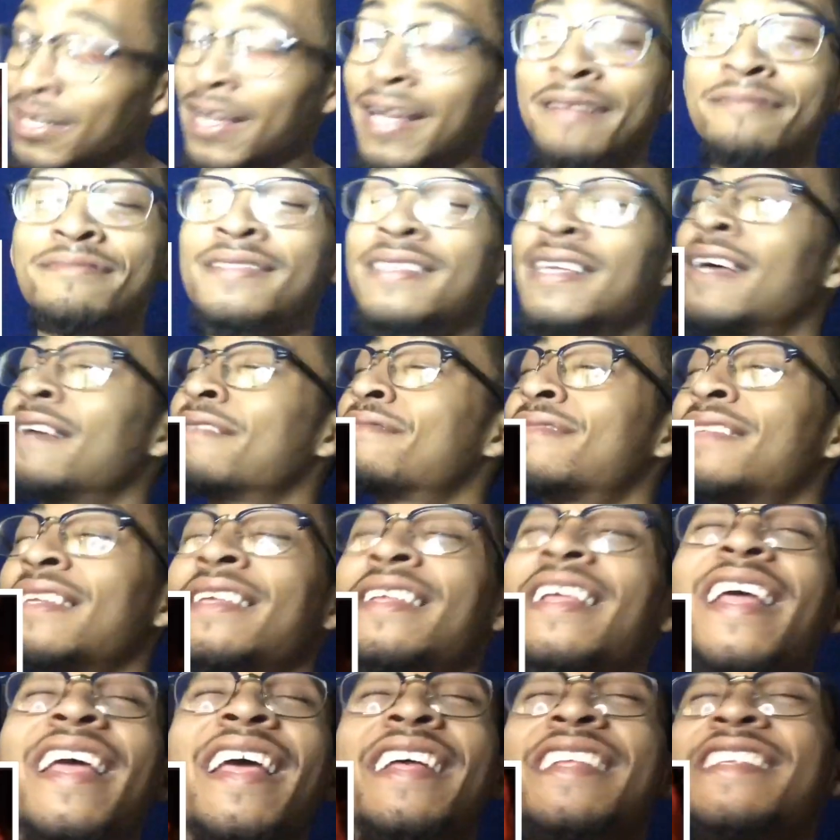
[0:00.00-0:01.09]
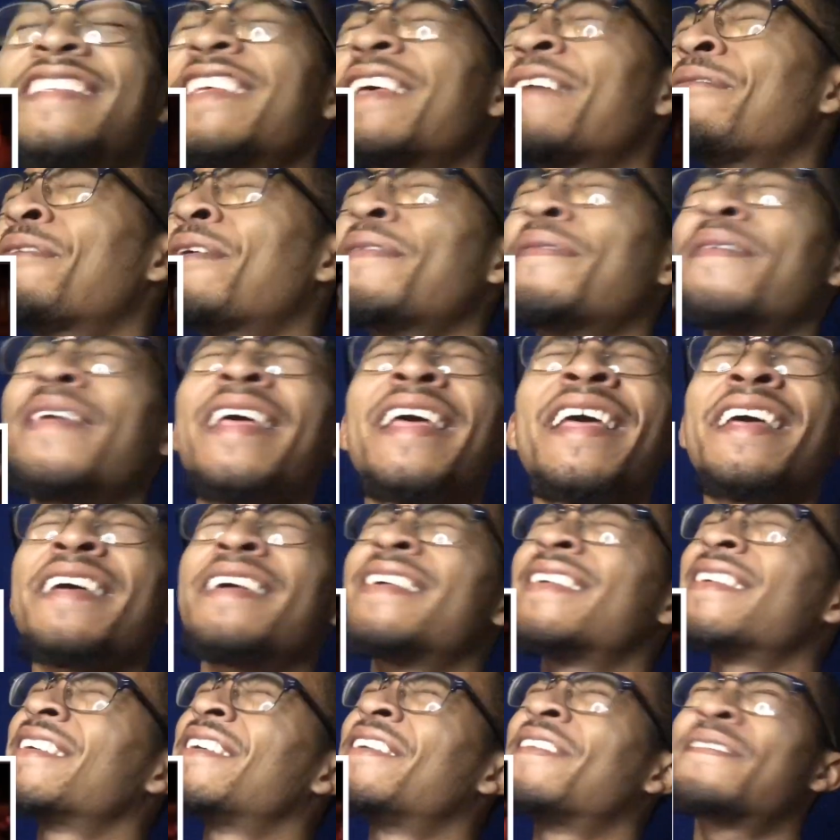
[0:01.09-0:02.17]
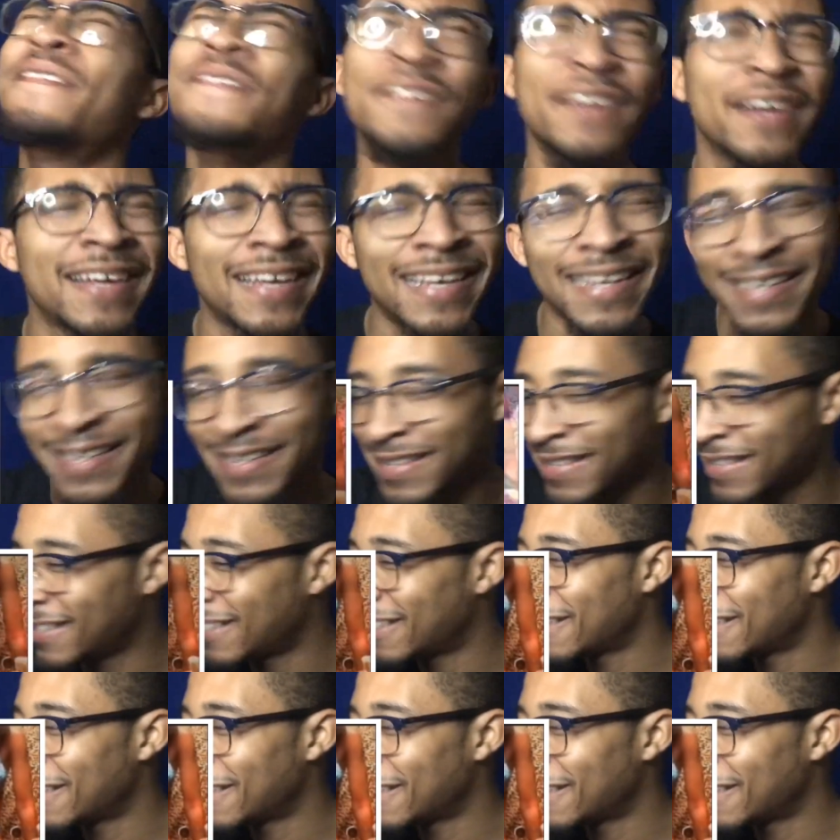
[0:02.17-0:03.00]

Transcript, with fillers: drop top BMs, I'm the man, girlfriend.